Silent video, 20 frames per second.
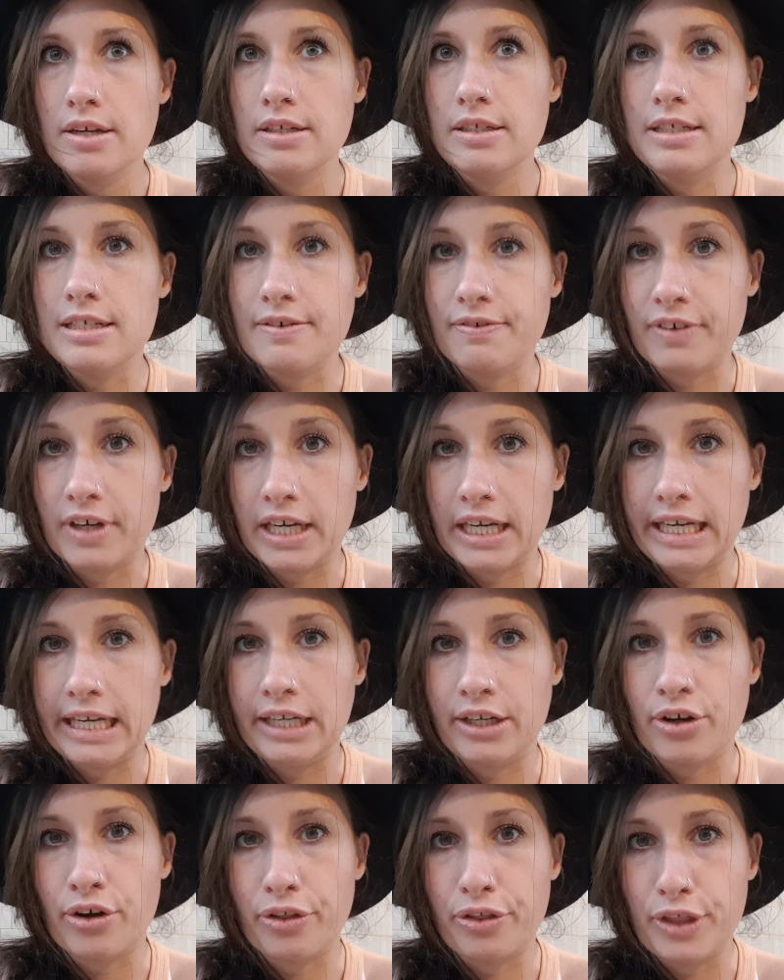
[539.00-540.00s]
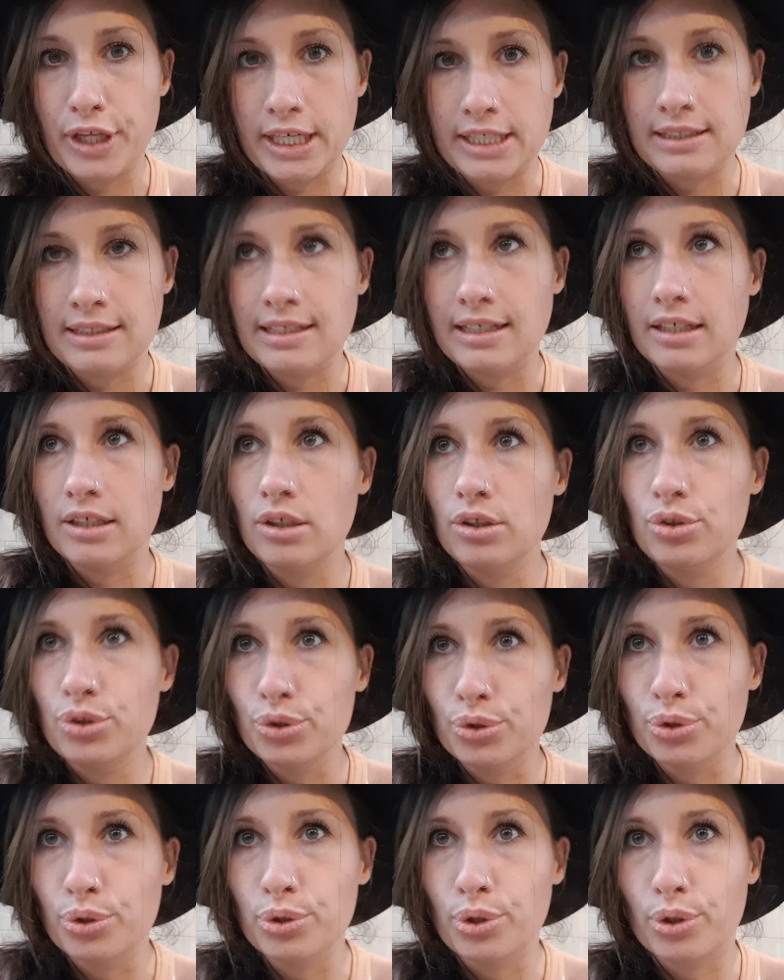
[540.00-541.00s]
divine, authentic,
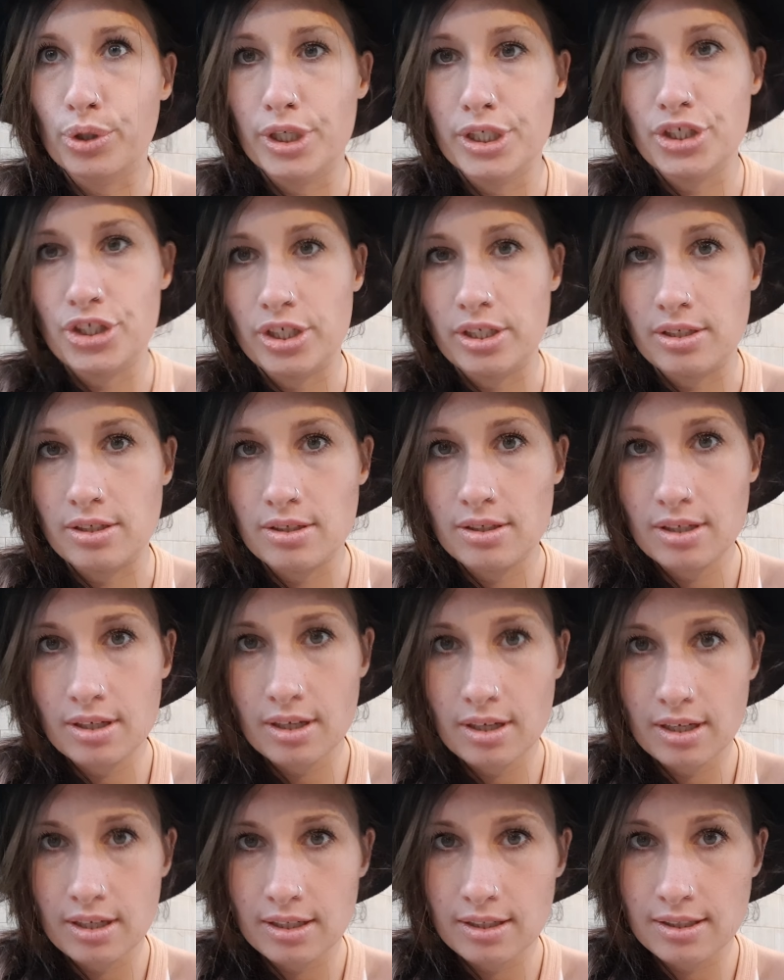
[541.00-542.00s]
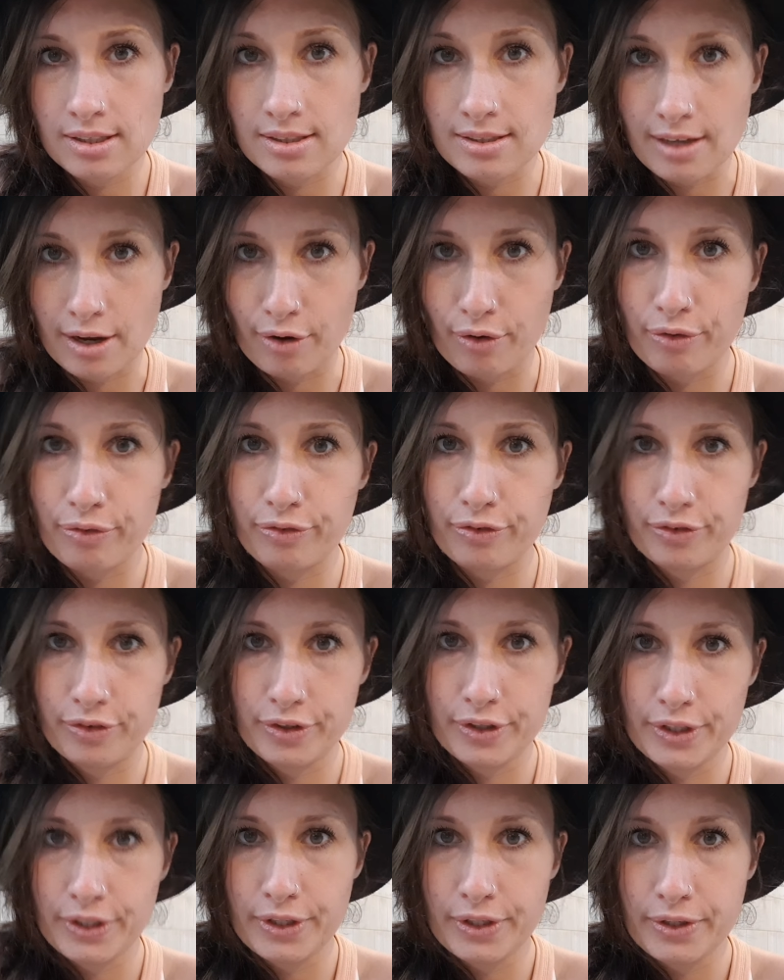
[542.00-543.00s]
soul origin self.
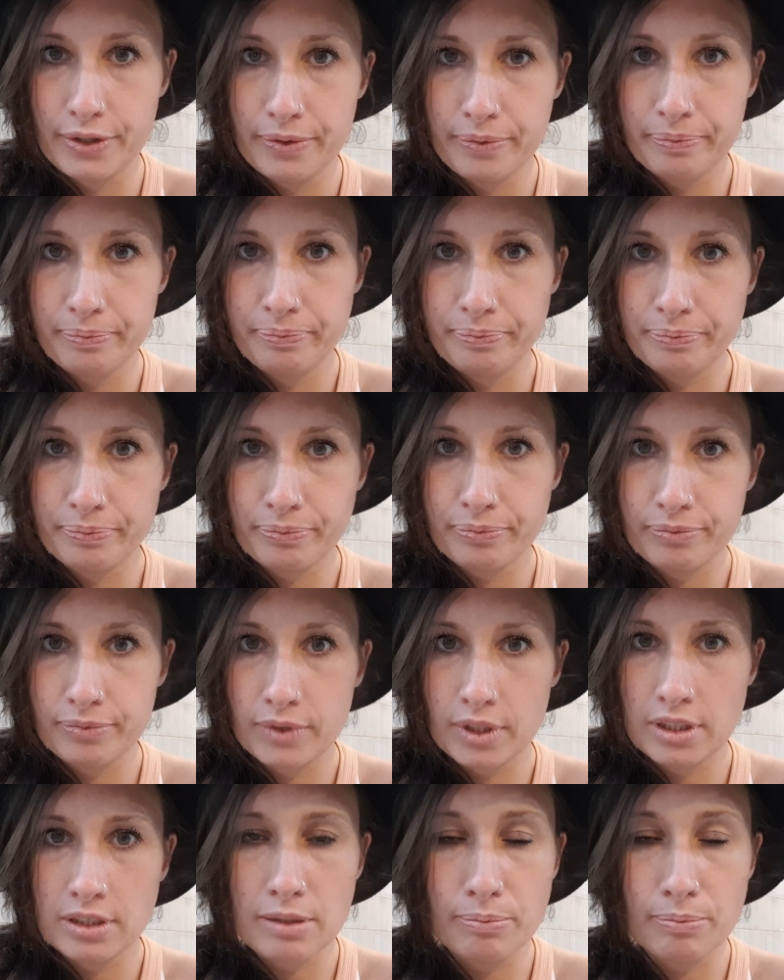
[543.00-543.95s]
It's